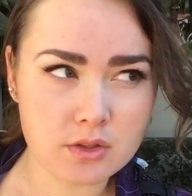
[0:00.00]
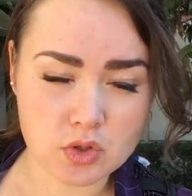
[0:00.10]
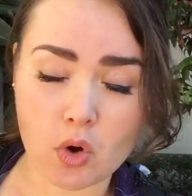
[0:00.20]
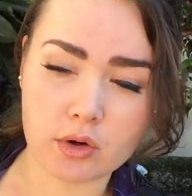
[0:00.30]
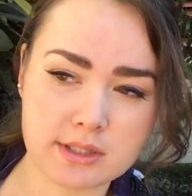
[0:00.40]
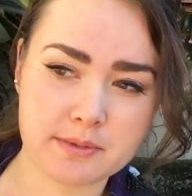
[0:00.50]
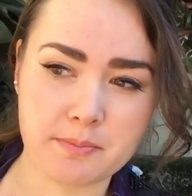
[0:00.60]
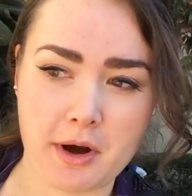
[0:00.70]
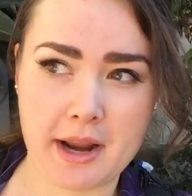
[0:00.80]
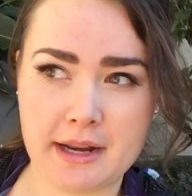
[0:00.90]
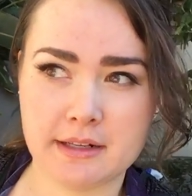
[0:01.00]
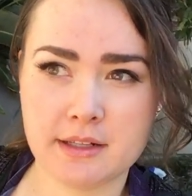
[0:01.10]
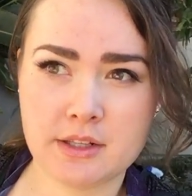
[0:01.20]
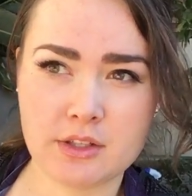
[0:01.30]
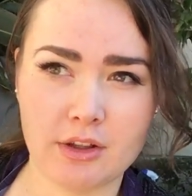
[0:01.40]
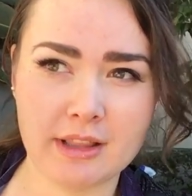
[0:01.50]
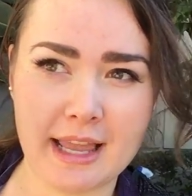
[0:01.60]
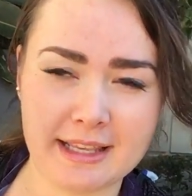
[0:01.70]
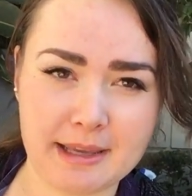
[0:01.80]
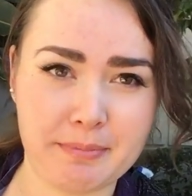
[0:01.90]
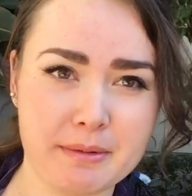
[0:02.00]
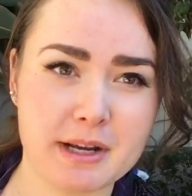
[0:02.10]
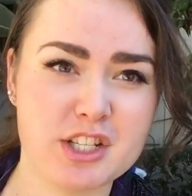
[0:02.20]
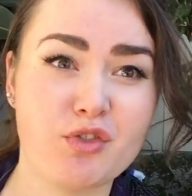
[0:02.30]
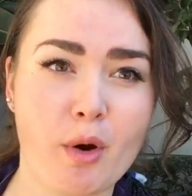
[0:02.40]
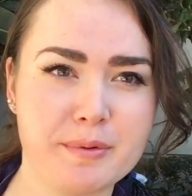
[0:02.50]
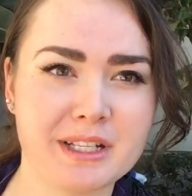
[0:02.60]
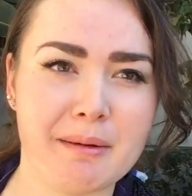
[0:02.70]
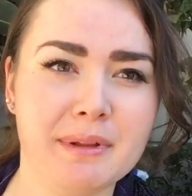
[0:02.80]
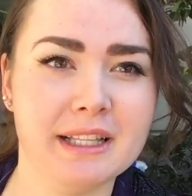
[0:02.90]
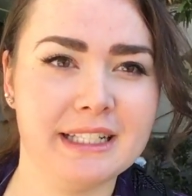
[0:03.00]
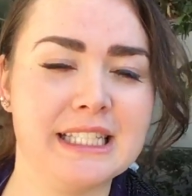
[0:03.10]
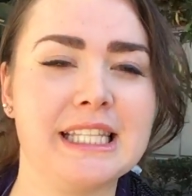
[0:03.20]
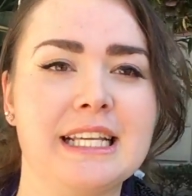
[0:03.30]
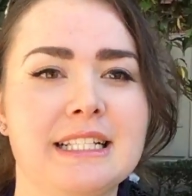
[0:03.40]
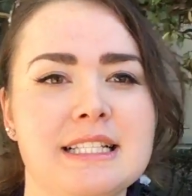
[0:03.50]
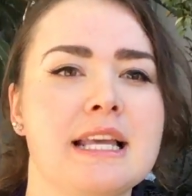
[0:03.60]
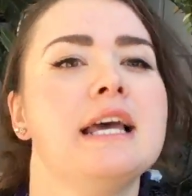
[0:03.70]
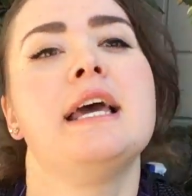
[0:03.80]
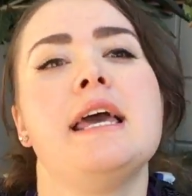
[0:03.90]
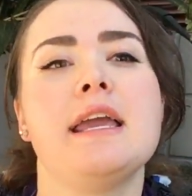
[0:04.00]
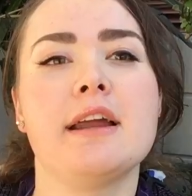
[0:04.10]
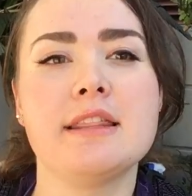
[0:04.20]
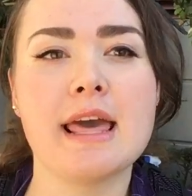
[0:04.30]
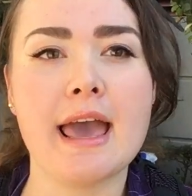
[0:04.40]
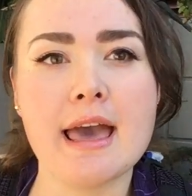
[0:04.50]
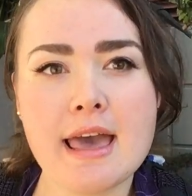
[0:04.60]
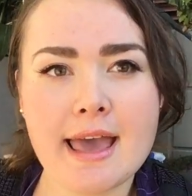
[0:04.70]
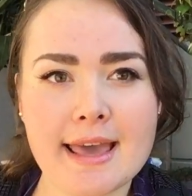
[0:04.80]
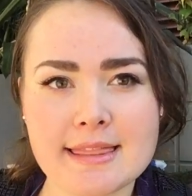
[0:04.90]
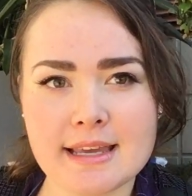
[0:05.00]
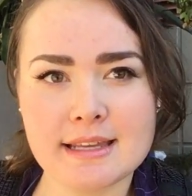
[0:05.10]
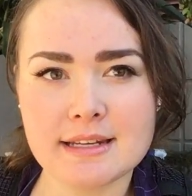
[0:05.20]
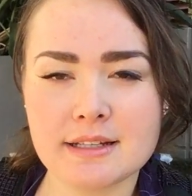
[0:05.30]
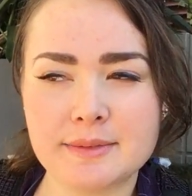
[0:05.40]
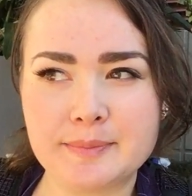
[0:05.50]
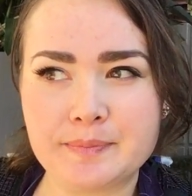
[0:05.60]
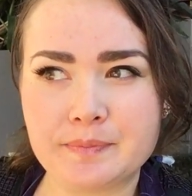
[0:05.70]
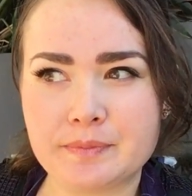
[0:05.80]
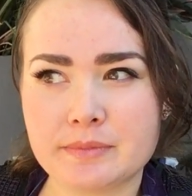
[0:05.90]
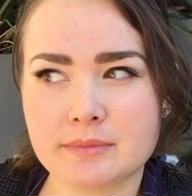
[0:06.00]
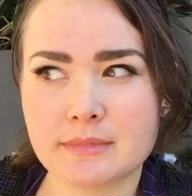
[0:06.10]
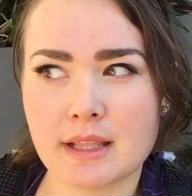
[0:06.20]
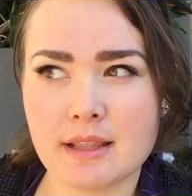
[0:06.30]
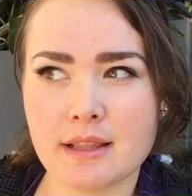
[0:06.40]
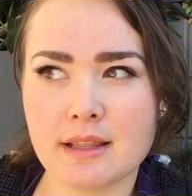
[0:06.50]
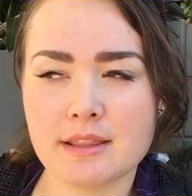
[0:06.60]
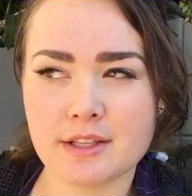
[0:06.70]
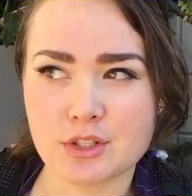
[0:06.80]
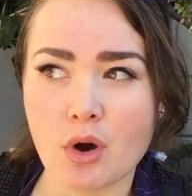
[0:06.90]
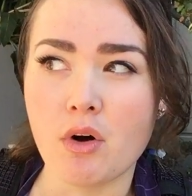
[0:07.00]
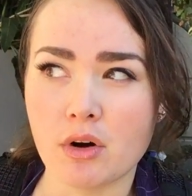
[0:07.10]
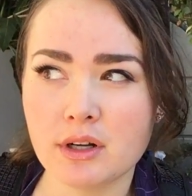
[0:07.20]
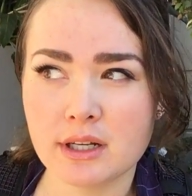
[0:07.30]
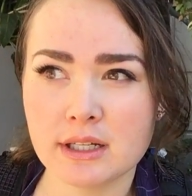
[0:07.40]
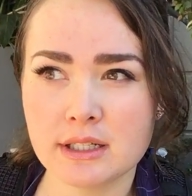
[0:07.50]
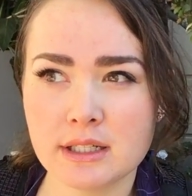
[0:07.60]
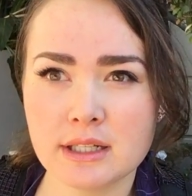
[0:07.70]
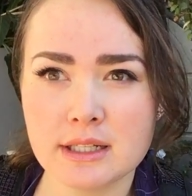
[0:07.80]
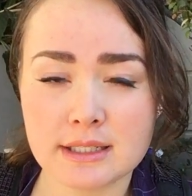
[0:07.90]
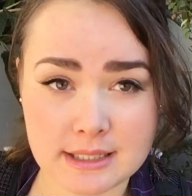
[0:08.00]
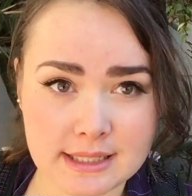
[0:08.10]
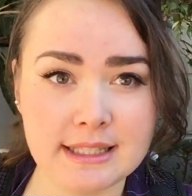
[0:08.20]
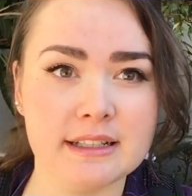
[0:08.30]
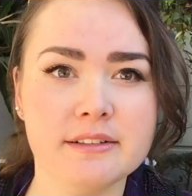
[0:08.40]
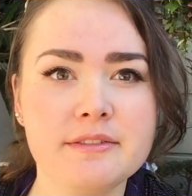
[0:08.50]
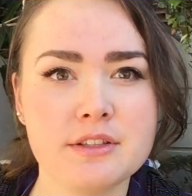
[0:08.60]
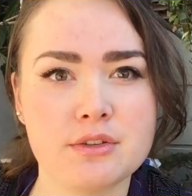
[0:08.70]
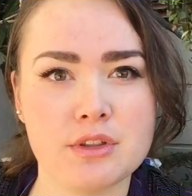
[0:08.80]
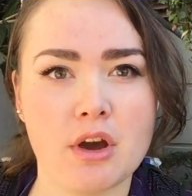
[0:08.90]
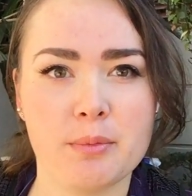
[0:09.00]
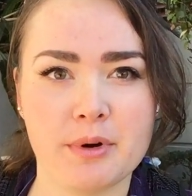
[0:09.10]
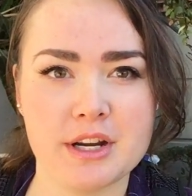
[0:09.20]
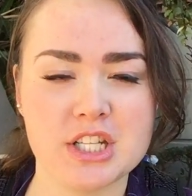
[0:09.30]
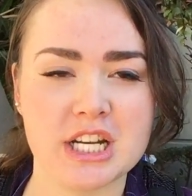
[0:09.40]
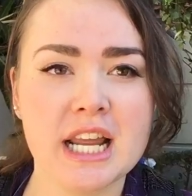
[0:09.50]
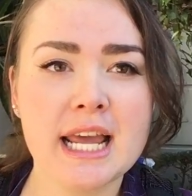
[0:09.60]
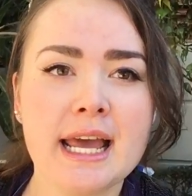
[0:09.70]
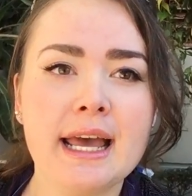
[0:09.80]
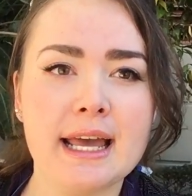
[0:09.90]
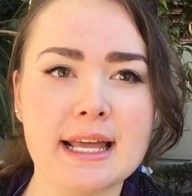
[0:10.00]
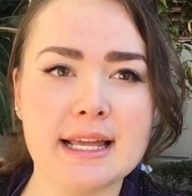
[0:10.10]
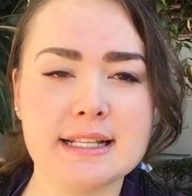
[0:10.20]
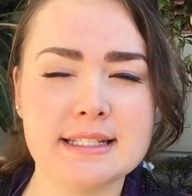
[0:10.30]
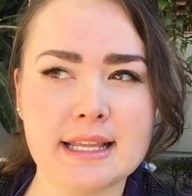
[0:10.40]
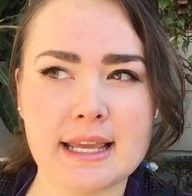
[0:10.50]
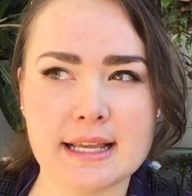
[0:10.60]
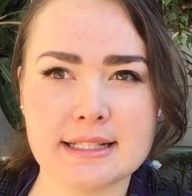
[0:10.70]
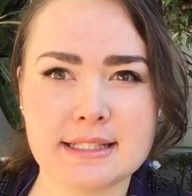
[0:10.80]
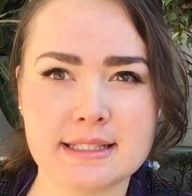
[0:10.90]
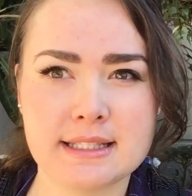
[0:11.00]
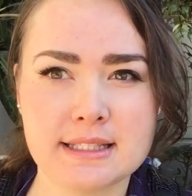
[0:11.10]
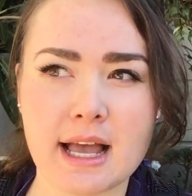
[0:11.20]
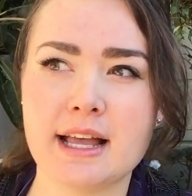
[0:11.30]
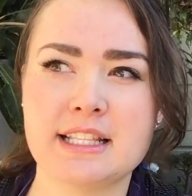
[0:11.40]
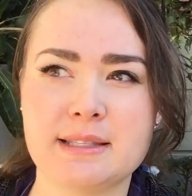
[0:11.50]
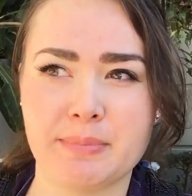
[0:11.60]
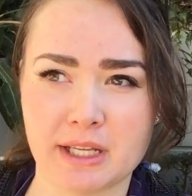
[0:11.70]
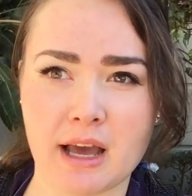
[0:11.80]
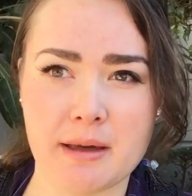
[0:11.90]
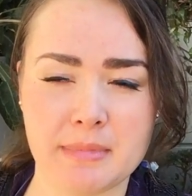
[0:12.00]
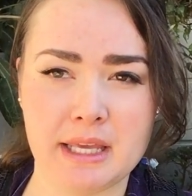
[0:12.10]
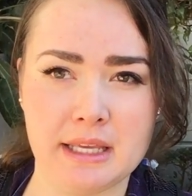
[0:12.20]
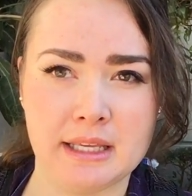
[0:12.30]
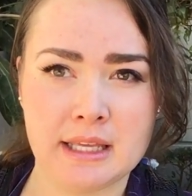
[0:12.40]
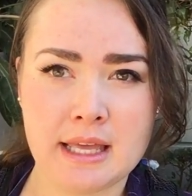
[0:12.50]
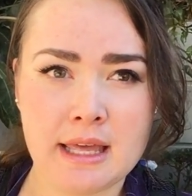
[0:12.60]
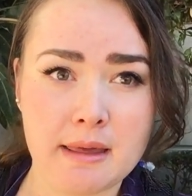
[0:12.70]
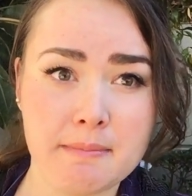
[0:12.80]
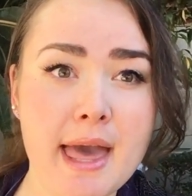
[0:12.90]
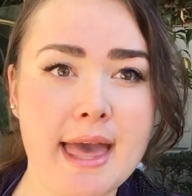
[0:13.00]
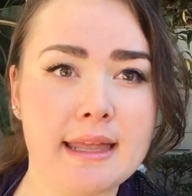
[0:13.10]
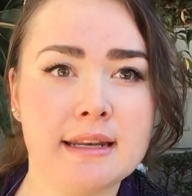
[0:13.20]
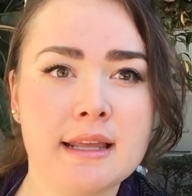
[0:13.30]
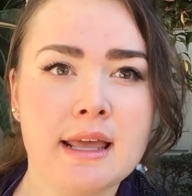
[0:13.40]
dog's brain. So like he pretty much swaps a couple of little things here and there, and then the dog lives through the operation and it starts becoming a man.